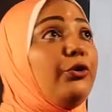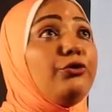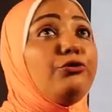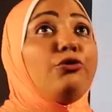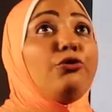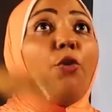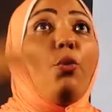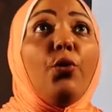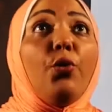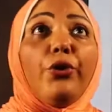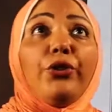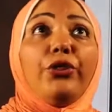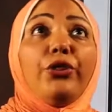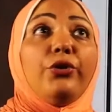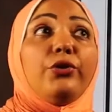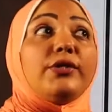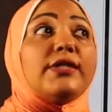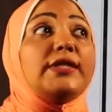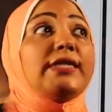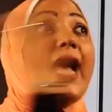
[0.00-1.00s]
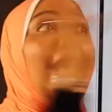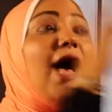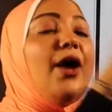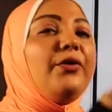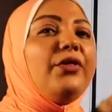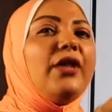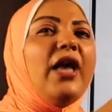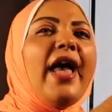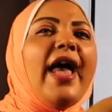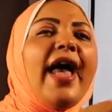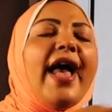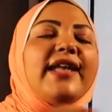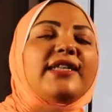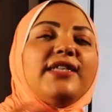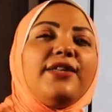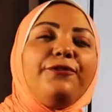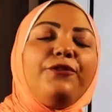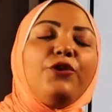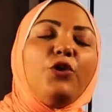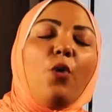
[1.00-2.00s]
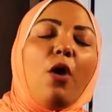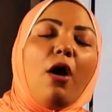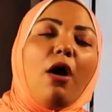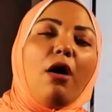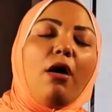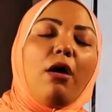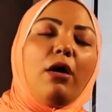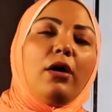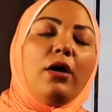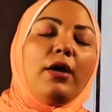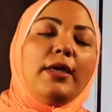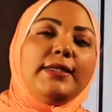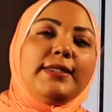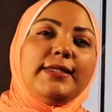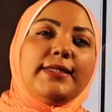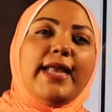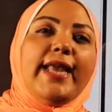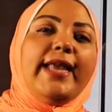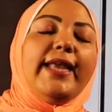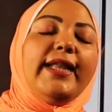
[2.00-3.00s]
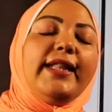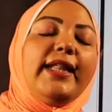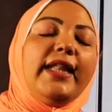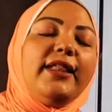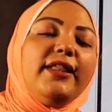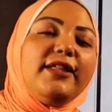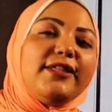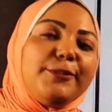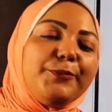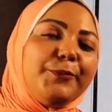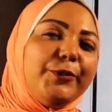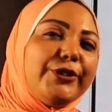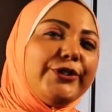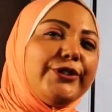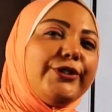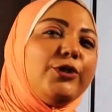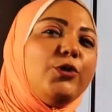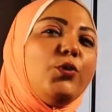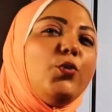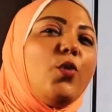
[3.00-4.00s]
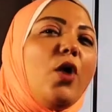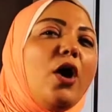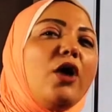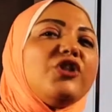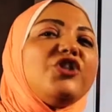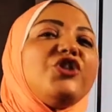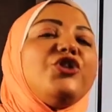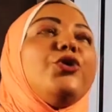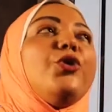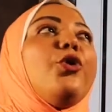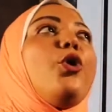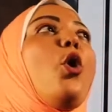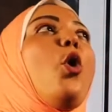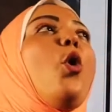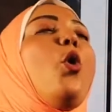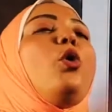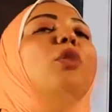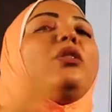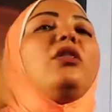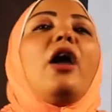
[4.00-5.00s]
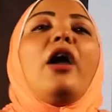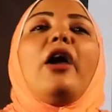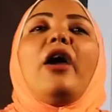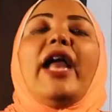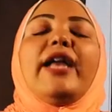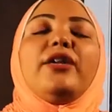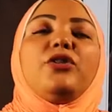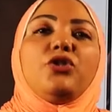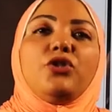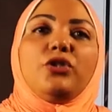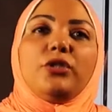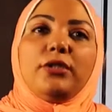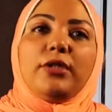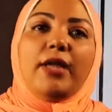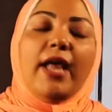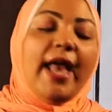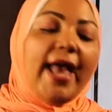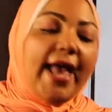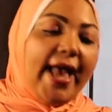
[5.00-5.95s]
your north, your south, as if you are saying that this person was your whole direction,